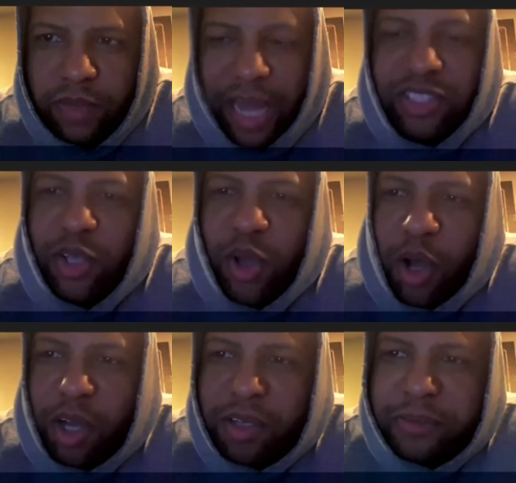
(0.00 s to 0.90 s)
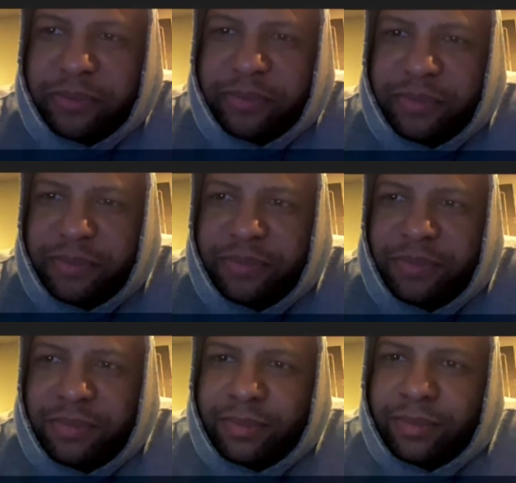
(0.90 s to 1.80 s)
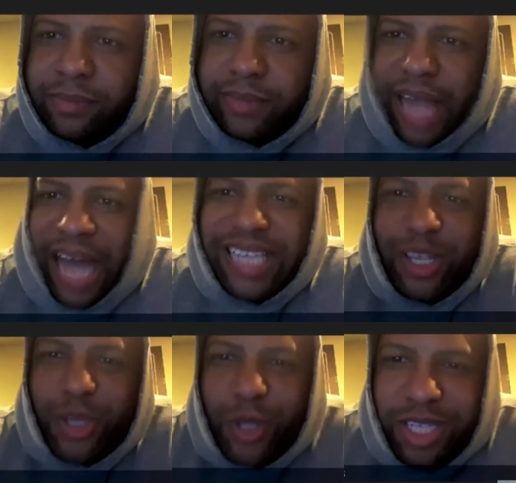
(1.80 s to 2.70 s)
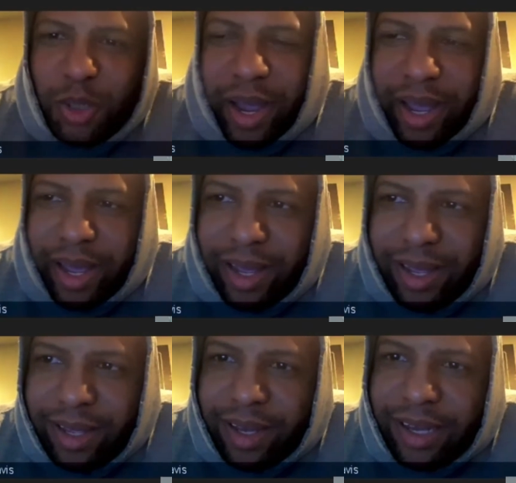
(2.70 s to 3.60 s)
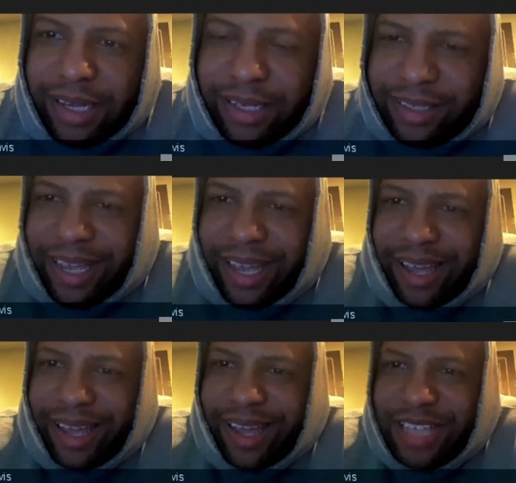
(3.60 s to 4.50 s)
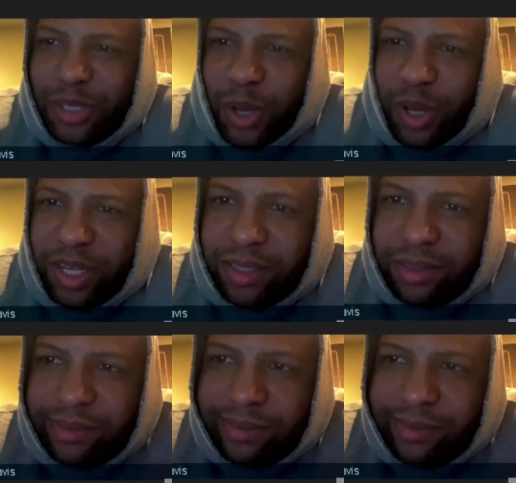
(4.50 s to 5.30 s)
That's New York. That's like Union Square. Yeah, that's New York.